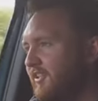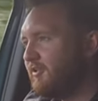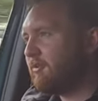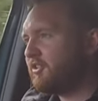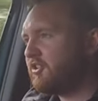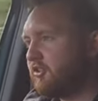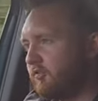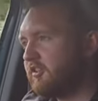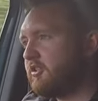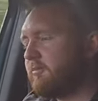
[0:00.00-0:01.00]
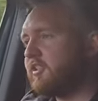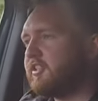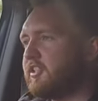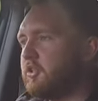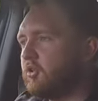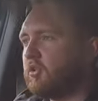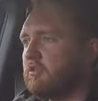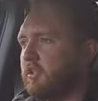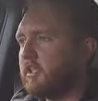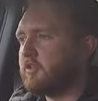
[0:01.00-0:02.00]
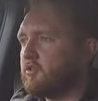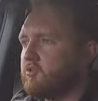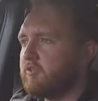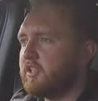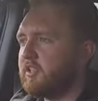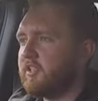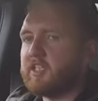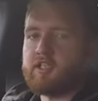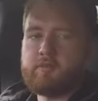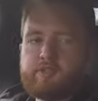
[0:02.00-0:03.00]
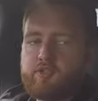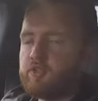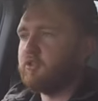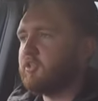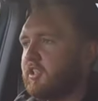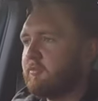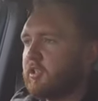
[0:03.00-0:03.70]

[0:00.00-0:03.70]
Plus, good visibility all around really helps to keep the